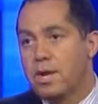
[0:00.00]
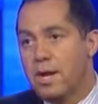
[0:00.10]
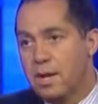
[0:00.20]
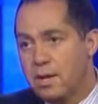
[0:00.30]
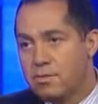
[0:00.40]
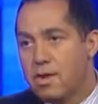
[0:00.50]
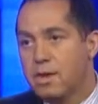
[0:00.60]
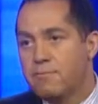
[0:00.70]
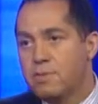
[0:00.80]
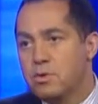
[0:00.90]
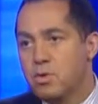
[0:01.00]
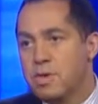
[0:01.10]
And as that inventory